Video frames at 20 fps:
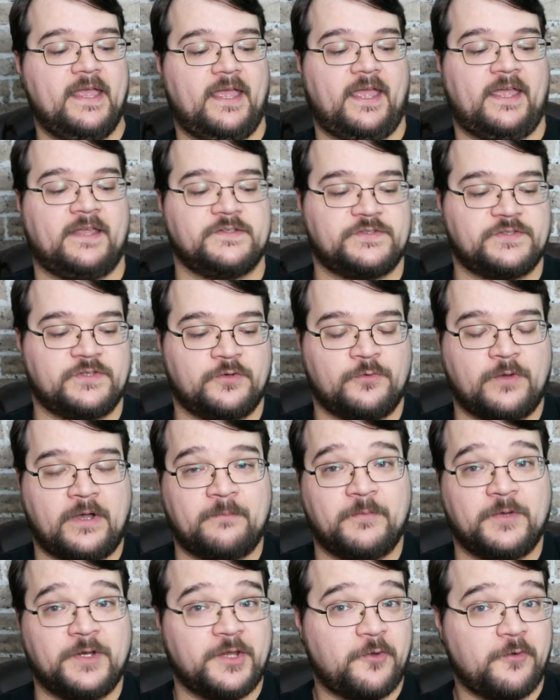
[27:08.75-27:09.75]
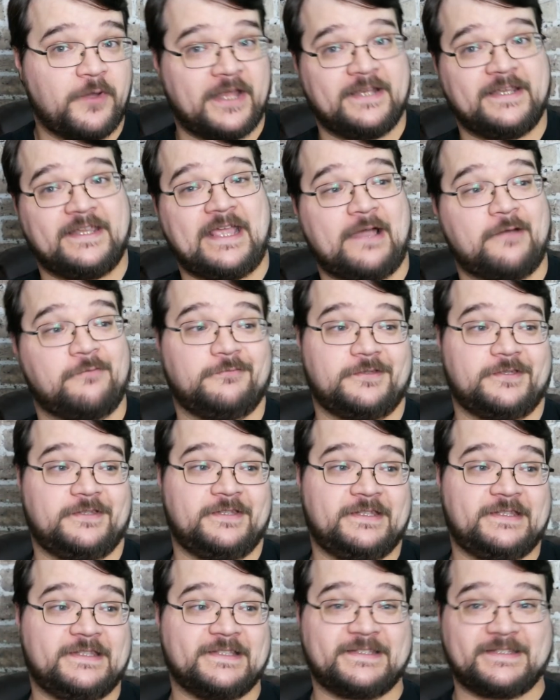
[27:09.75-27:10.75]
And so I'm going to go ahead and count
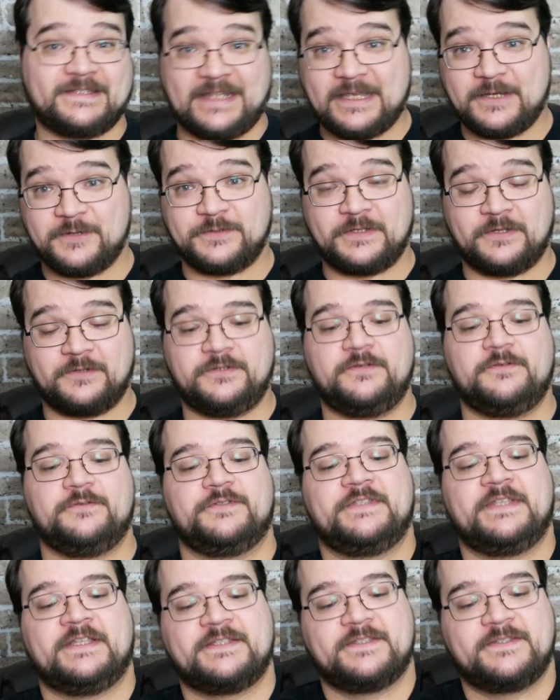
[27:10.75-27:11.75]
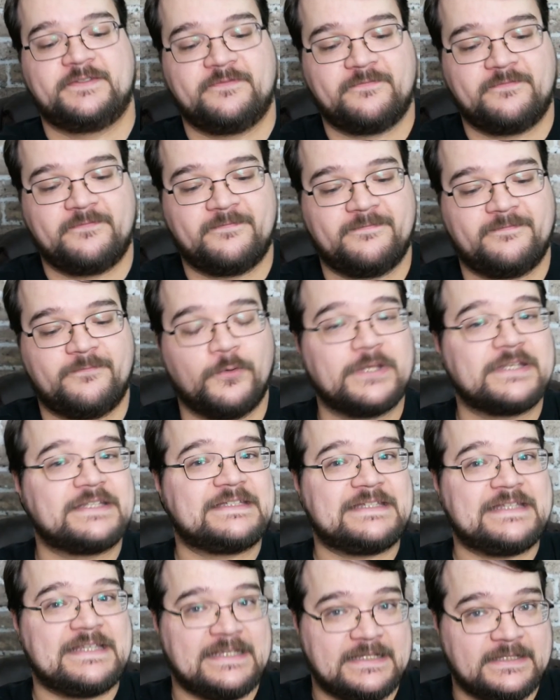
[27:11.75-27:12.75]
the Slayers there too. So that's
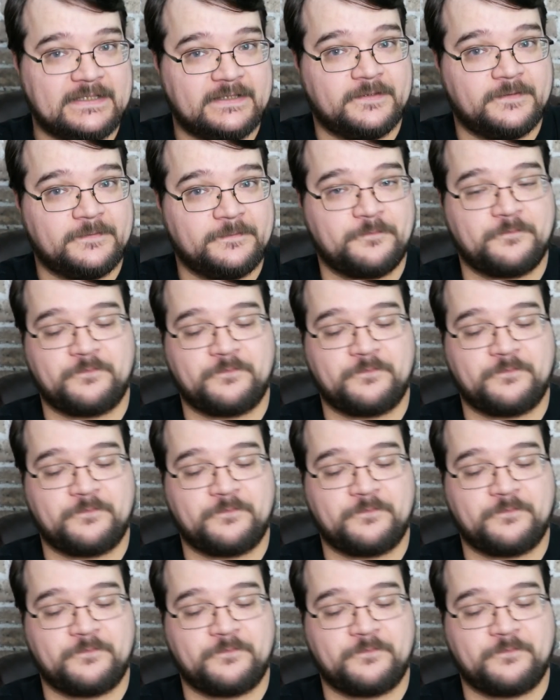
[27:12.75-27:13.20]
14